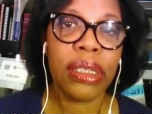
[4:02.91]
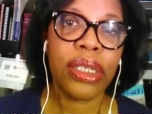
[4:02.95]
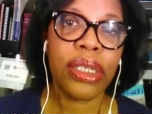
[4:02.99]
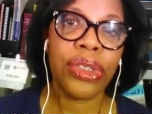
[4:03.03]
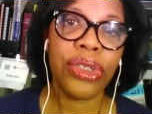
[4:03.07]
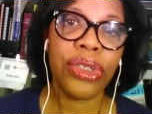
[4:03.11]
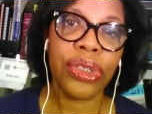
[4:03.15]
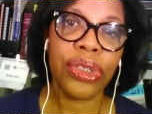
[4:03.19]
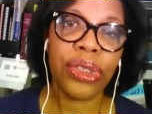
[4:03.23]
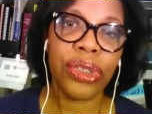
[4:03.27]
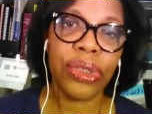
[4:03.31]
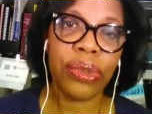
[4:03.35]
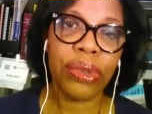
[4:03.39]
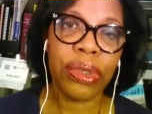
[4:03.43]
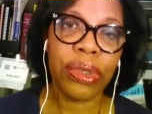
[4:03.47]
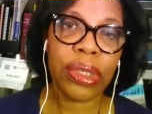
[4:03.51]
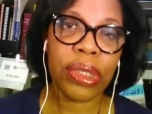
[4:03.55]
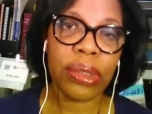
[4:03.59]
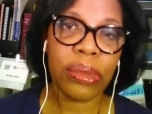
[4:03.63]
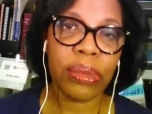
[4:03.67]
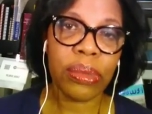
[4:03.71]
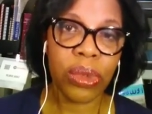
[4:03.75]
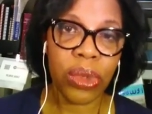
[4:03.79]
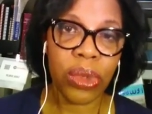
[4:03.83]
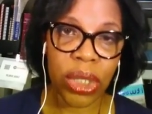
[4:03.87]
that you're doing
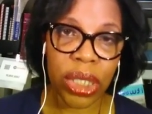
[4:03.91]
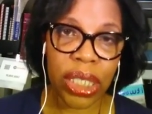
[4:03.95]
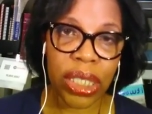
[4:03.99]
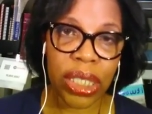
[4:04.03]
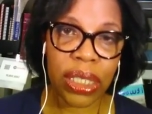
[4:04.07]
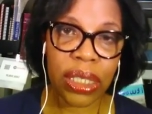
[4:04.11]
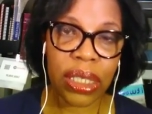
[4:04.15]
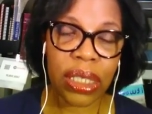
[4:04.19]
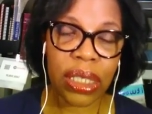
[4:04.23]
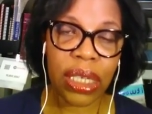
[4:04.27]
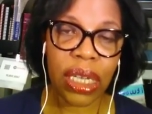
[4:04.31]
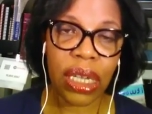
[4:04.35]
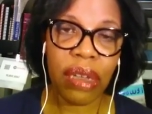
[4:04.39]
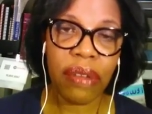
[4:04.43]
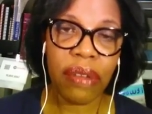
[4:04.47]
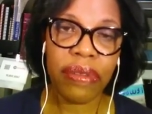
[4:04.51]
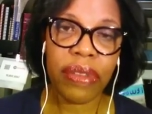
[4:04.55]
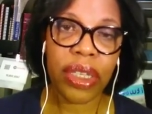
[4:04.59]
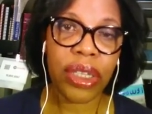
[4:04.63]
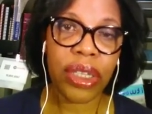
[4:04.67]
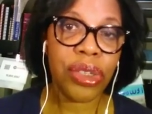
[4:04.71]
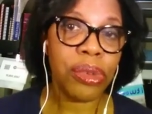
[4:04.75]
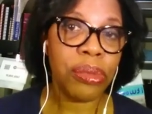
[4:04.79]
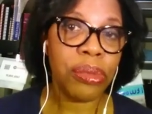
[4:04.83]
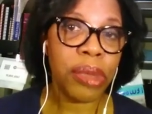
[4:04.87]
some rookie stuff,
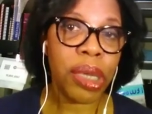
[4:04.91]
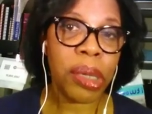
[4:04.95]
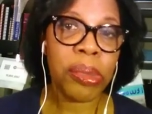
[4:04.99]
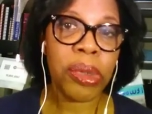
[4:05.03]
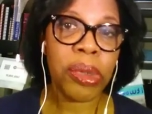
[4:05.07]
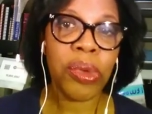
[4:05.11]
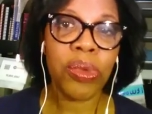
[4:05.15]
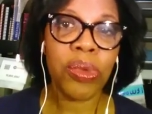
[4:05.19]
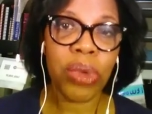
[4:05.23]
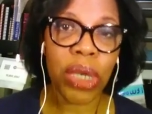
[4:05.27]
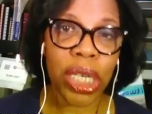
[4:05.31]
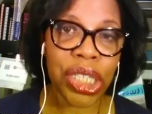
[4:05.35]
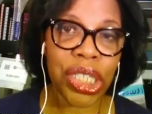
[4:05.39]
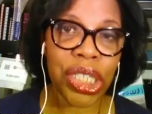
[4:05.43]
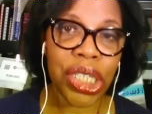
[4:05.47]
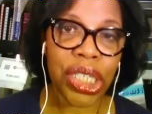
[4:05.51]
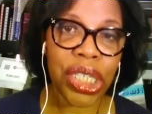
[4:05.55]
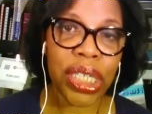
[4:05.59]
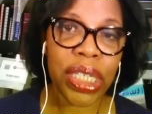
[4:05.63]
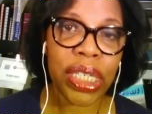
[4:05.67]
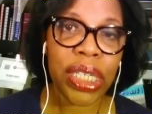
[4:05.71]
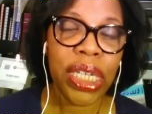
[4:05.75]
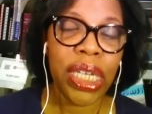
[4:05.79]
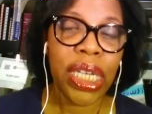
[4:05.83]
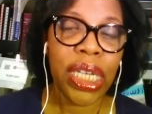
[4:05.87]
that you may be
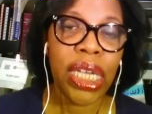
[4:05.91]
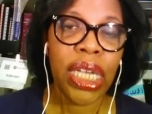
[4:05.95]
rushing.